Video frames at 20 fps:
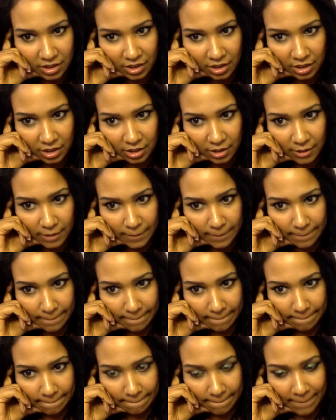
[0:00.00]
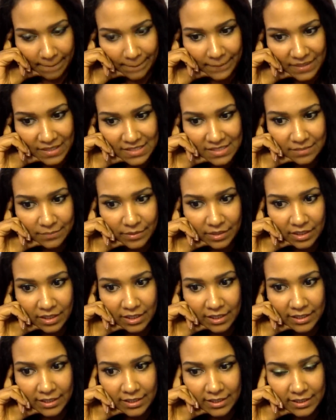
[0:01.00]
Um, my best
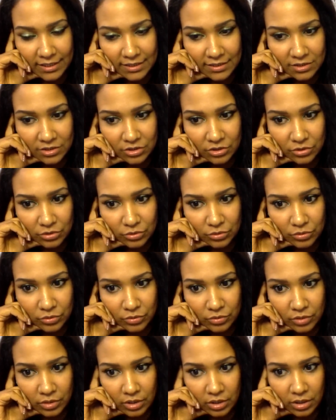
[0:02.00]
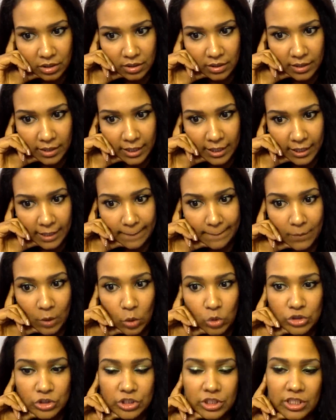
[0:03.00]
ability is to
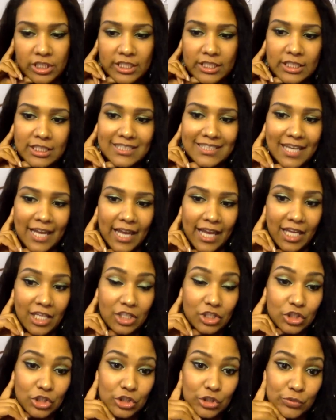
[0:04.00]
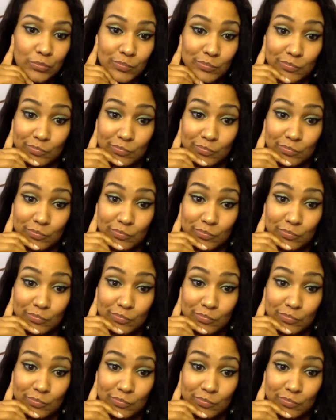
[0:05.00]
emotionally detach,